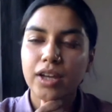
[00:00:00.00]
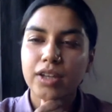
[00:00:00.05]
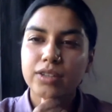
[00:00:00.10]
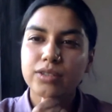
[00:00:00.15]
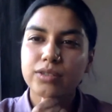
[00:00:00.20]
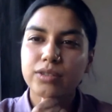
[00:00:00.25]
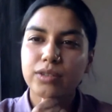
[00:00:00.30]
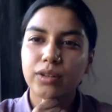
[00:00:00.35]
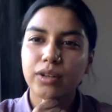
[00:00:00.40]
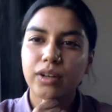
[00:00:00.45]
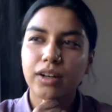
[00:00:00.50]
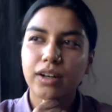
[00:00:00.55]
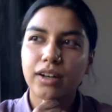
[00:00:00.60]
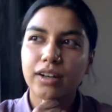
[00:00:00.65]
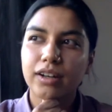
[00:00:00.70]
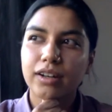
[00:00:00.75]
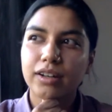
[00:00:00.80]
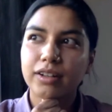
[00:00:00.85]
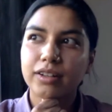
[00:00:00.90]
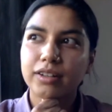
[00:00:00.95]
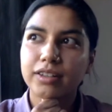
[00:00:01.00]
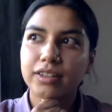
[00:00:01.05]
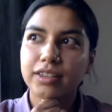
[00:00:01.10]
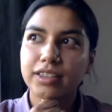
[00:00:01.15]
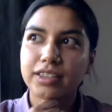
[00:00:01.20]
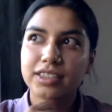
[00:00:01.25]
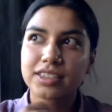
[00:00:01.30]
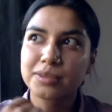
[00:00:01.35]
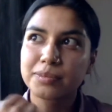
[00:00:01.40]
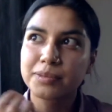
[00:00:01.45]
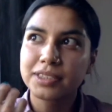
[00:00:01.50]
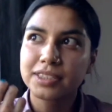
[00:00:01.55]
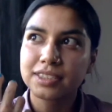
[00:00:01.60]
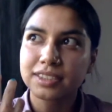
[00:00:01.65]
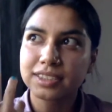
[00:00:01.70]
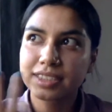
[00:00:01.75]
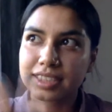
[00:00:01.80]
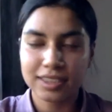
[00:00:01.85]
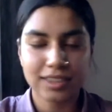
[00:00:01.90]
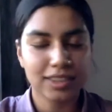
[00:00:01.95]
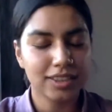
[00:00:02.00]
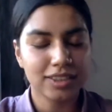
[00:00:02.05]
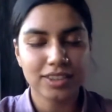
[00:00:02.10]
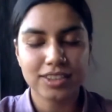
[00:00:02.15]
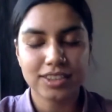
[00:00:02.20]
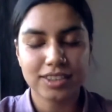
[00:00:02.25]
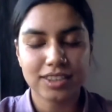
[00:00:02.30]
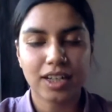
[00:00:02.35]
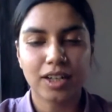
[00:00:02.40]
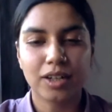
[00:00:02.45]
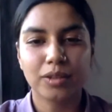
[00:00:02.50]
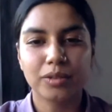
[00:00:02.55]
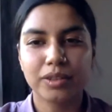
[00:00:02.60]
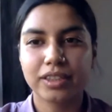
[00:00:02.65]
So uh, it's been six years now,